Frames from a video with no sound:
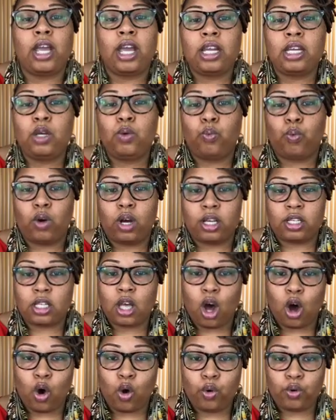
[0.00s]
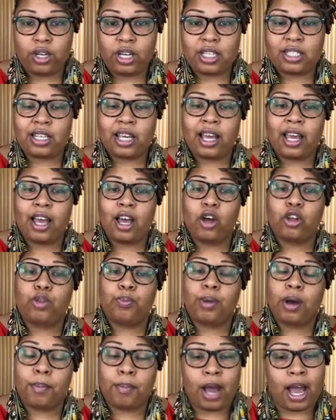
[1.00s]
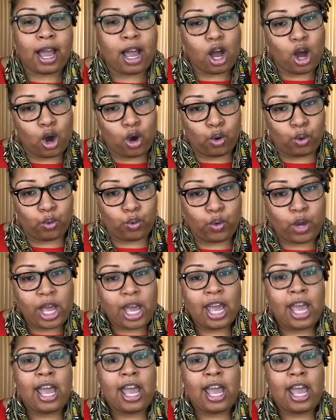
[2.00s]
anyone's wholeness and health but my own.